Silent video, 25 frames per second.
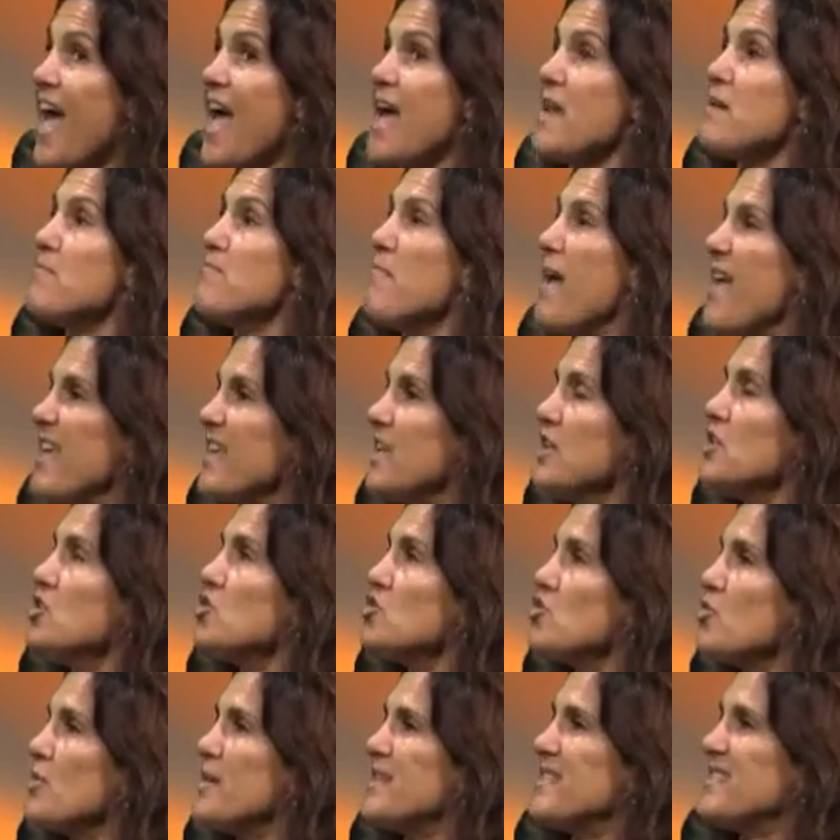and
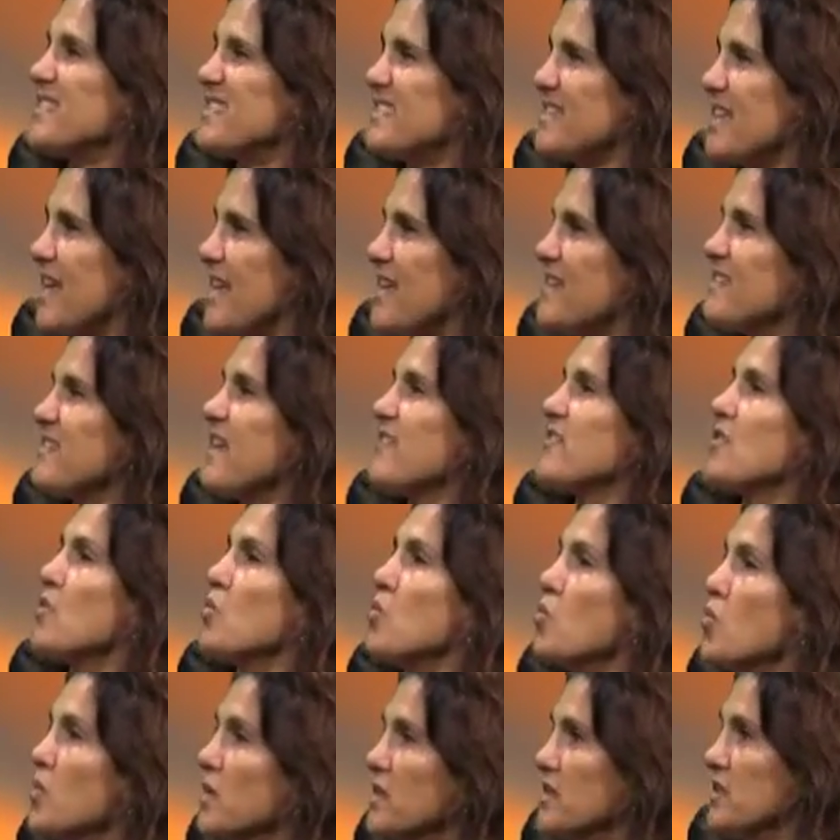making sure it stays
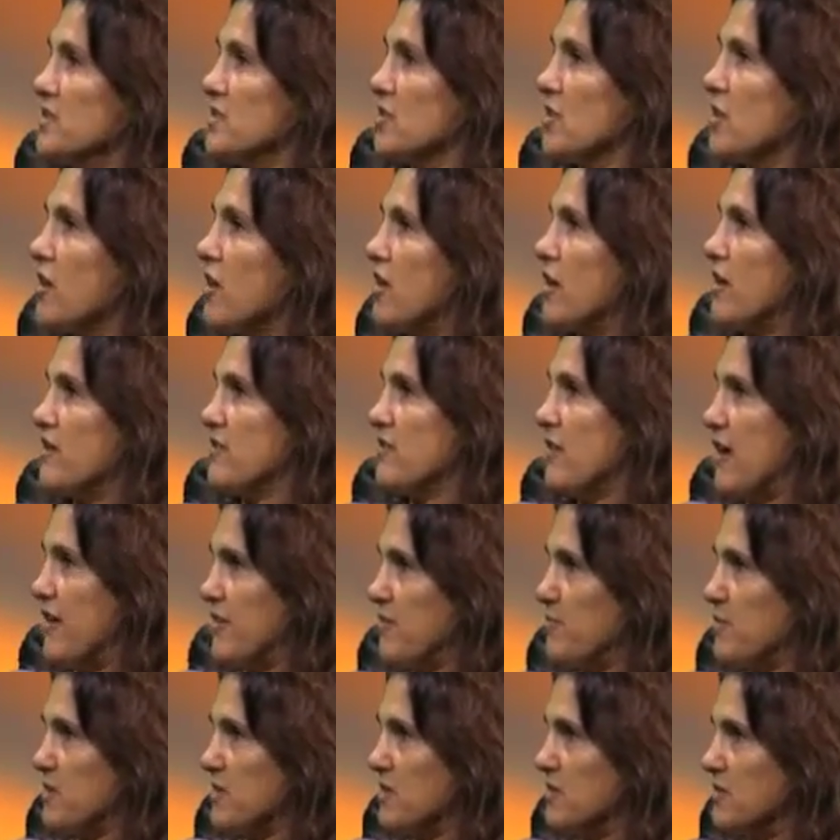as a world-class
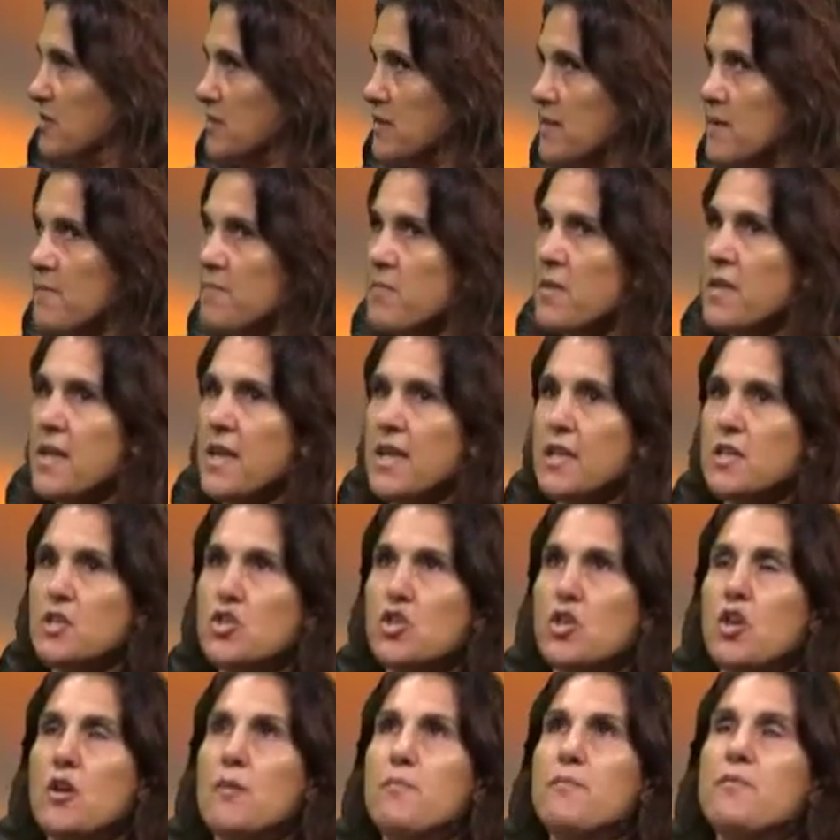hospital
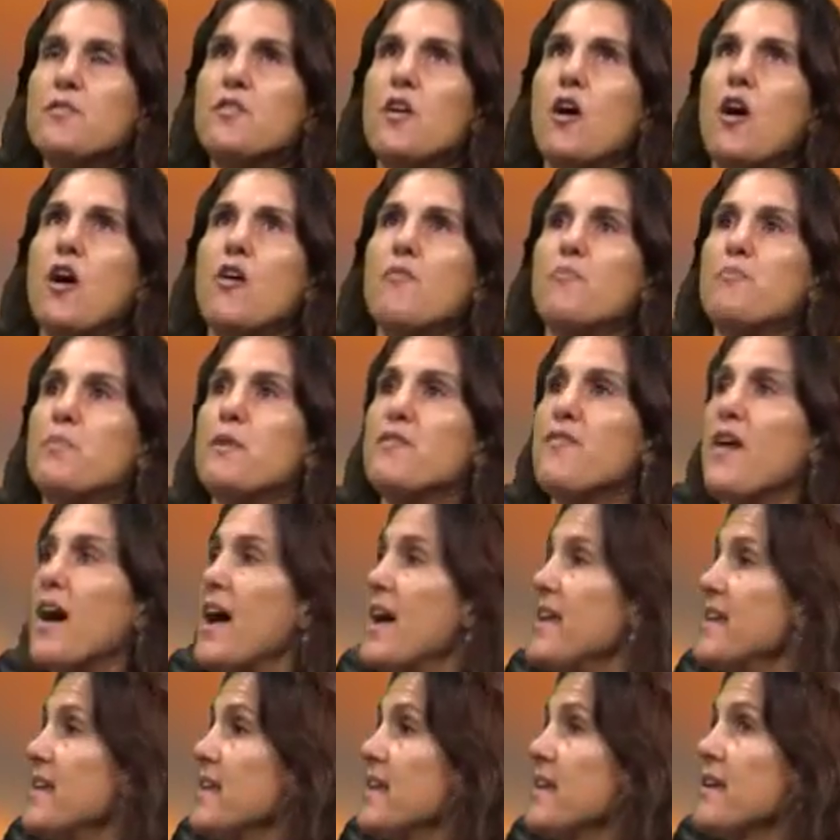in terms of
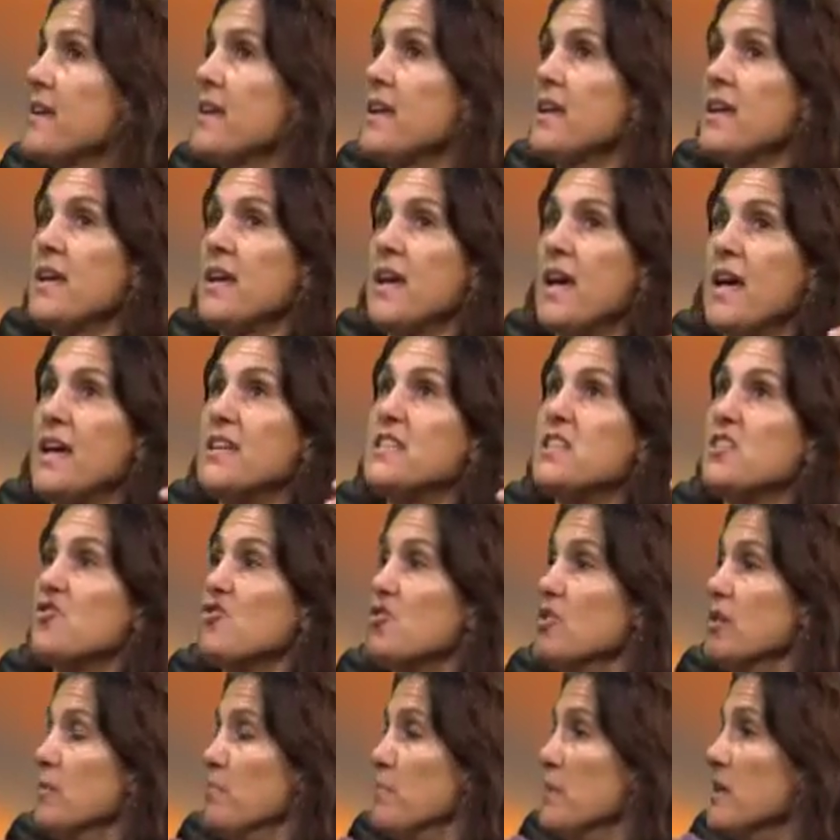providing
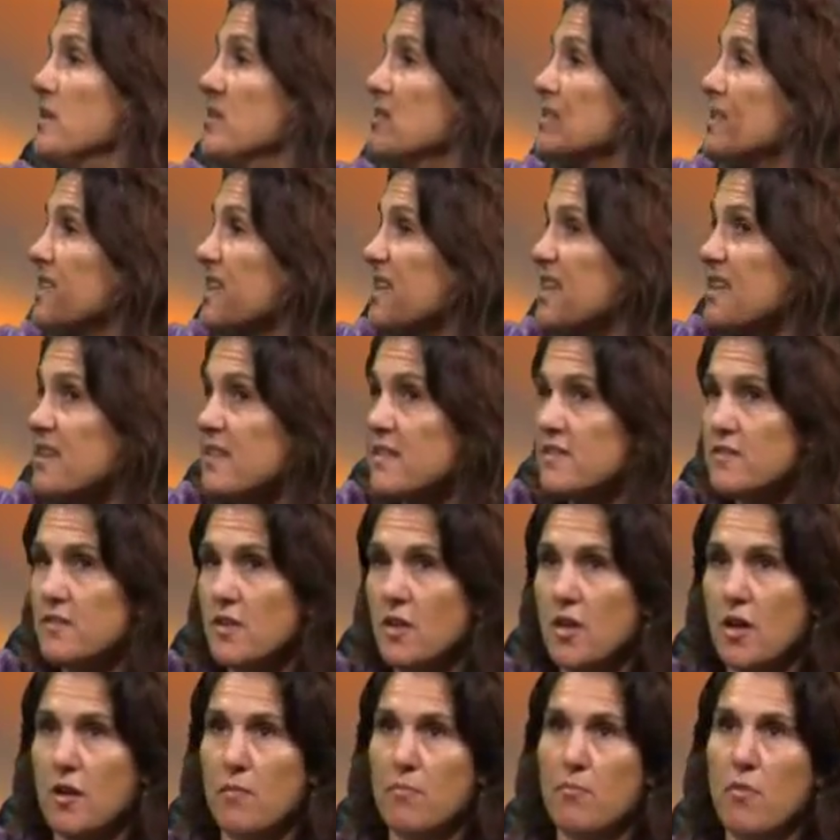additional
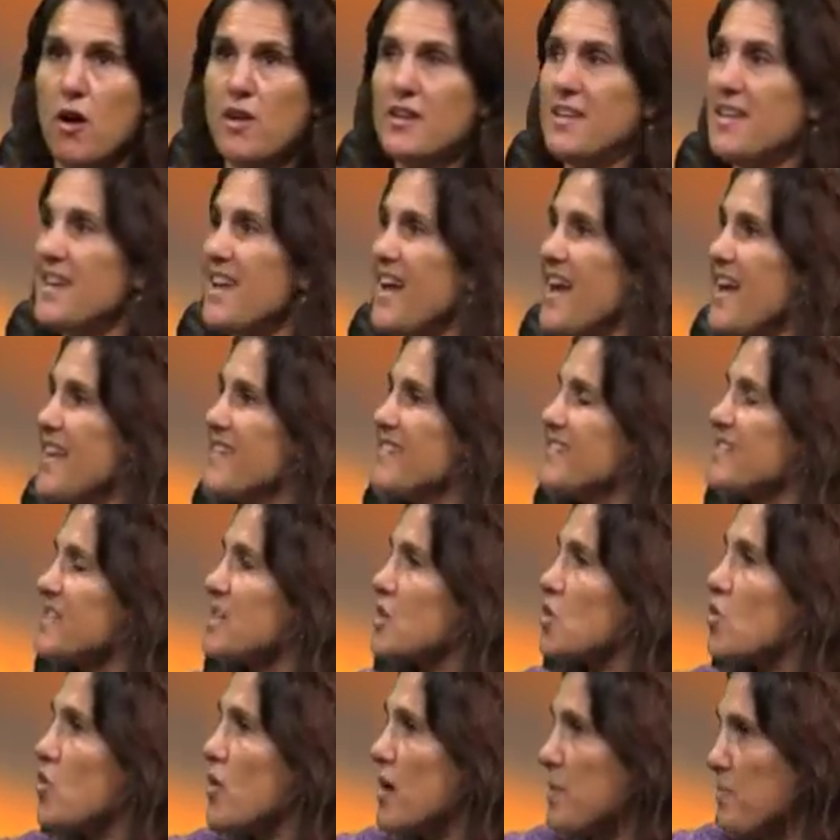buildings,
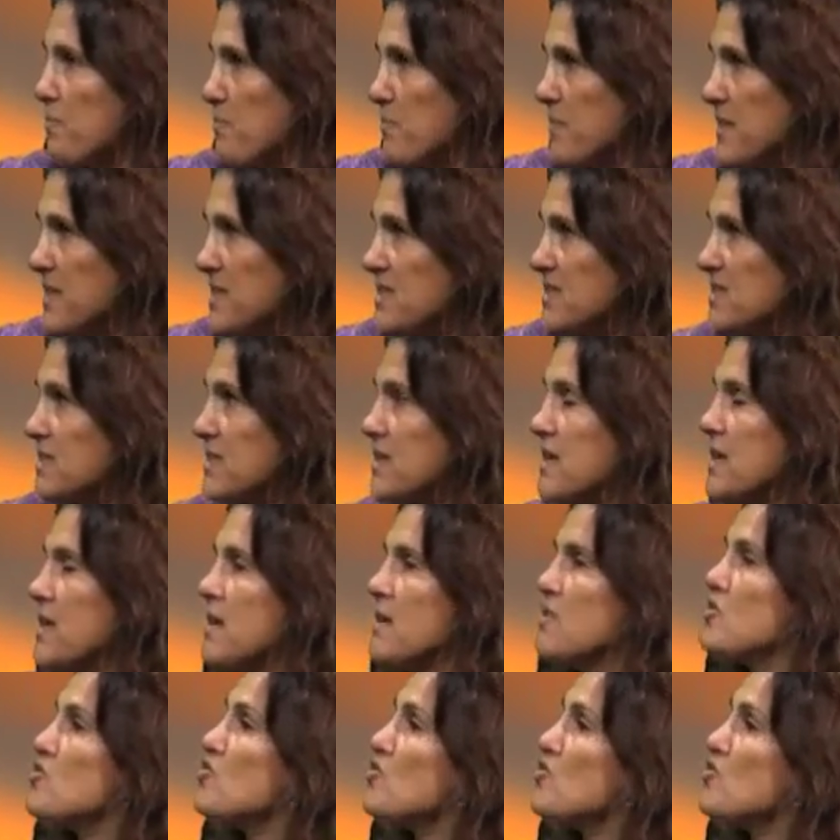modernized equipment,